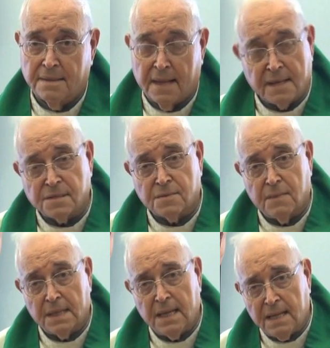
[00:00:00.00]
That's
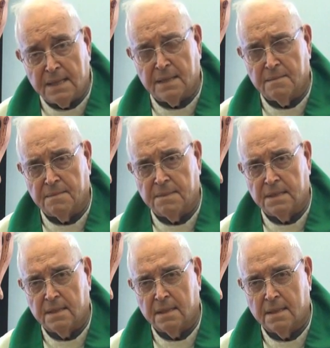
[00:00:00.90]
when he lived.
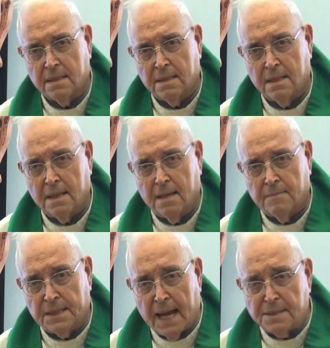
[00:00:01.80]

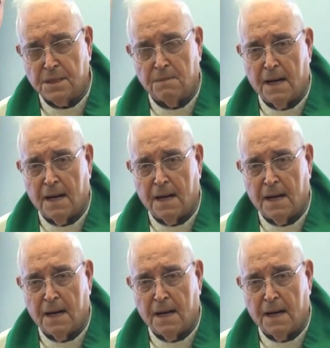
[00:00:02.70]
But as a